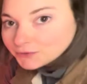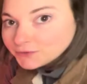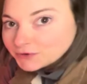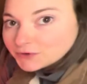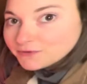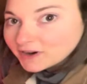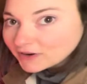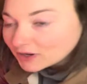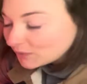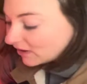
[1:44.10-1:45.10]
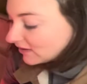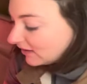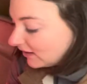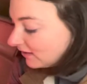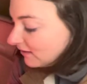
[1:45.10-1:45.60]
food very
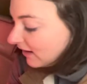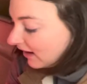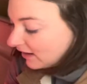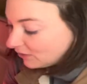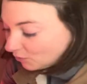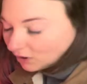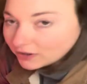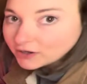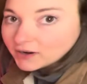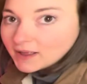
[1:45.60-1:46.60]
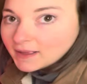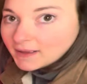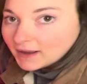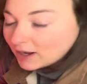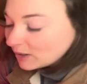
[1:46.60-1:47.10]
quickly and the water.
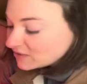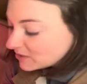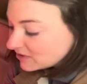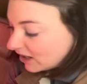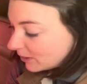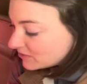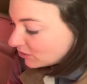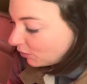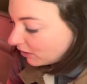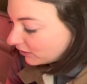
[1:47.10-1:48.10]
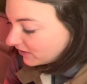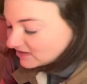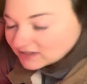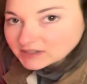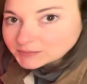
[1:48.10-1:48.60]
Sometimes the water
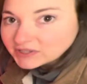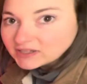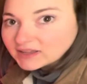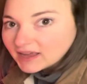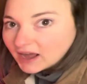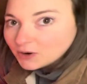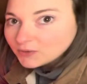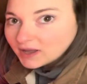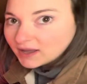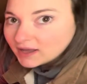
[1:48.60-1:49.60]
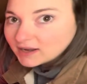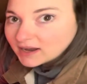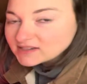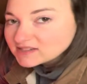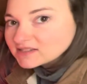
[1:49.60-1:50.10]
isn't completely out and
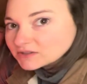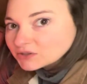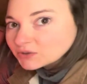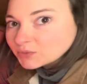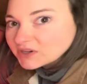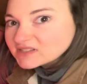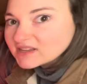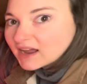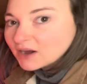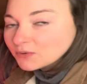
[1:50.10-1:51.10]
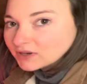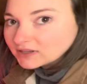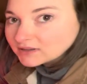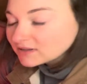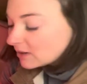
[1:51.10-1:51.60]
I still rinse it out
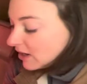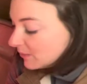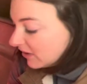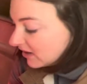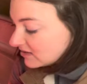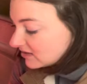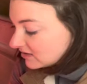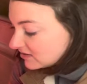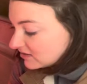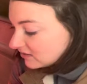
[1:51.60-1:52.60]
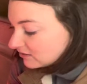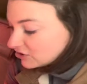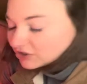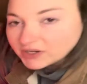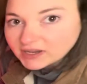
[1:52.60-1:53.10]
because it's
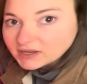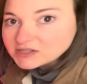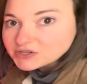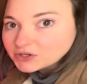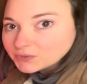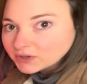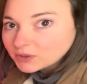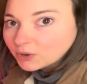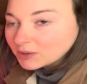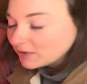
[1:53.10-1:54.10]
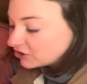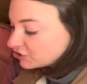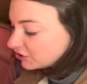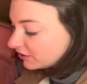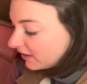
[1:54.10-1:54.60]
dirty. So you really want to make
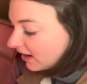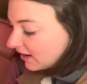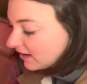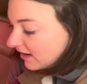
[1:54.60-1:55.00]
sure that